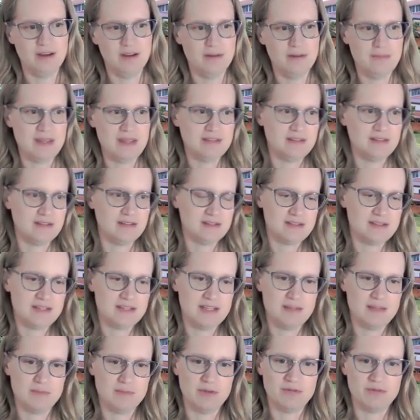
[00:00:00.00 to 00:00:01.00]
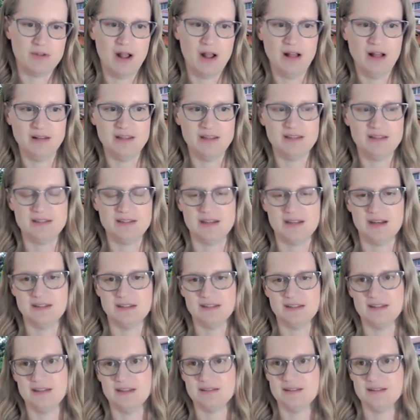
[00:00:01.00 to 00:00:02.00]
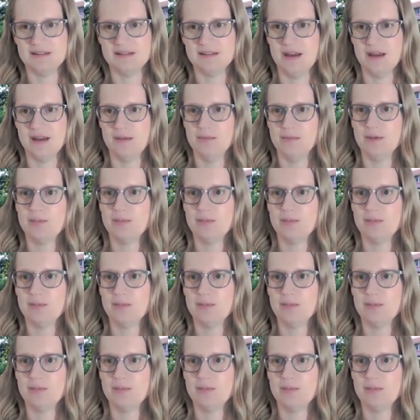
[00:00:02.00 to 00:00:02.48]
an amazing team of colleagues at NCSSM